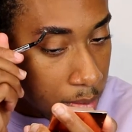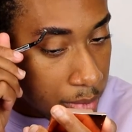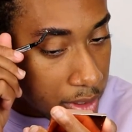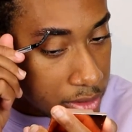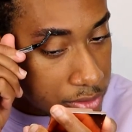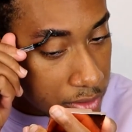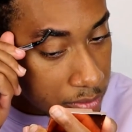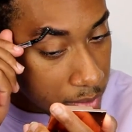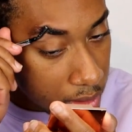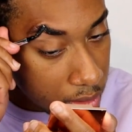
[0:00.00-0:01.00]
But
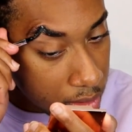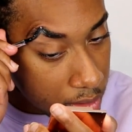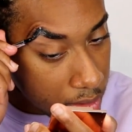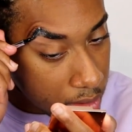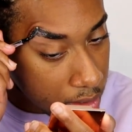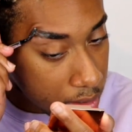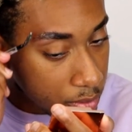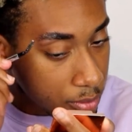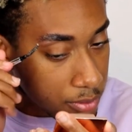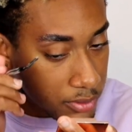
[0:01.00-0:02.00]
trust me,
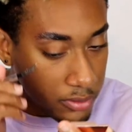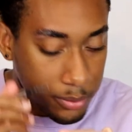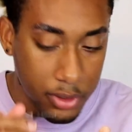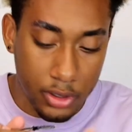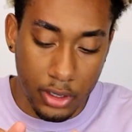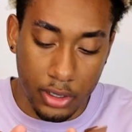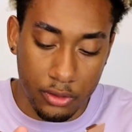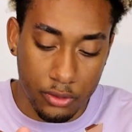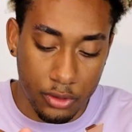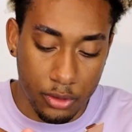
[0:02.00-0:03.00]
it will disappear
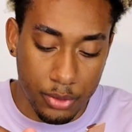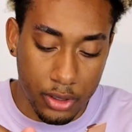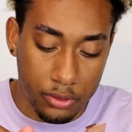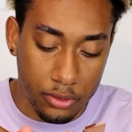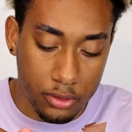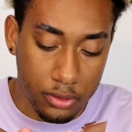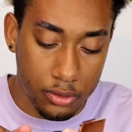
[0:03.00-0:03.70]
into your brows.